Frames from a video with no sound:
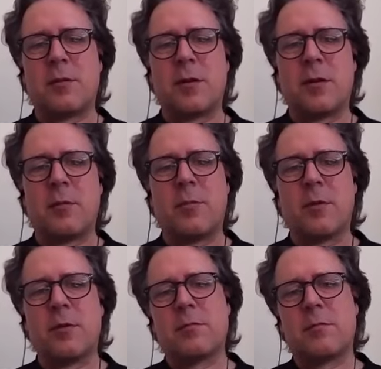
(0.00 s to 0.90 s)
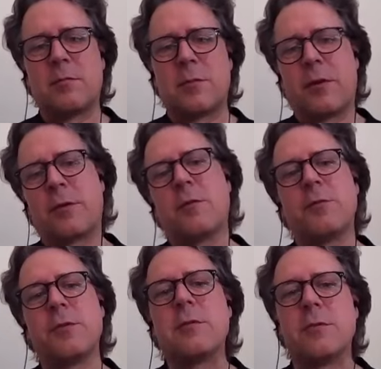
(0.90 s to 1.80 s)
that I'm the director
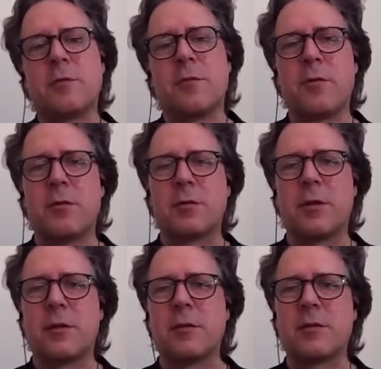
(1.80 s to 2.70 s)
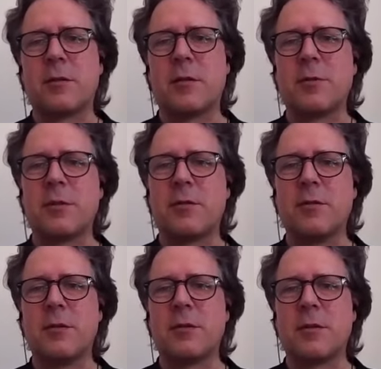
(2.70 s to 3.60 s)
of research for the Oceania
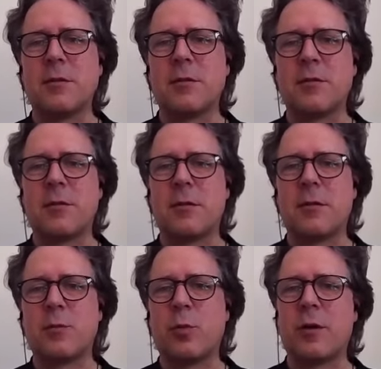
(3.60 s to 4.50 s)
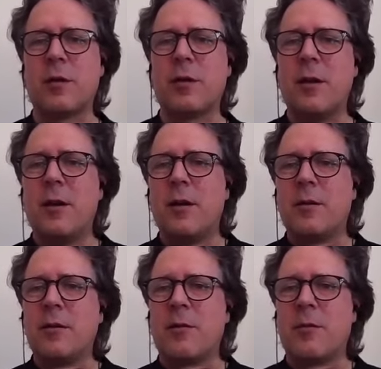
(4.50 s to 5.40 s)
Cybersecurity Center, and that's where
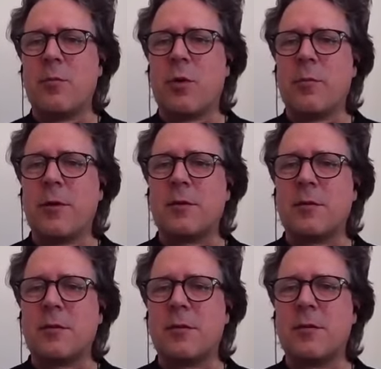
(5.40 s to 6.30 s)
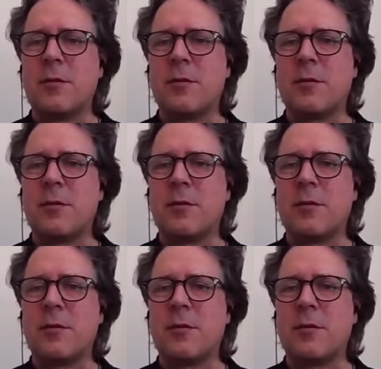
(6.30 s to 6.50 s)
Nadine Mohammed and